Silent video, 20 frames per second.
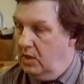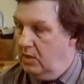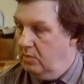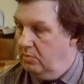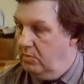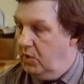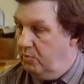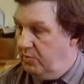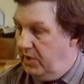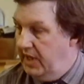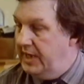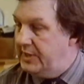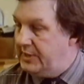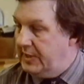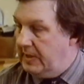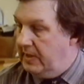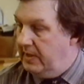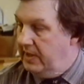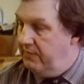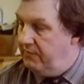But
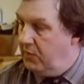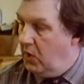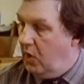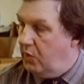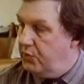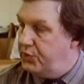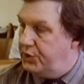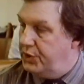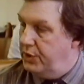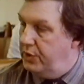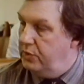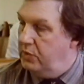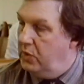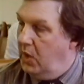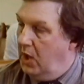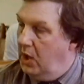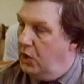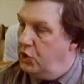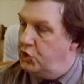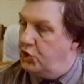basically, they've got to
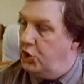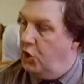show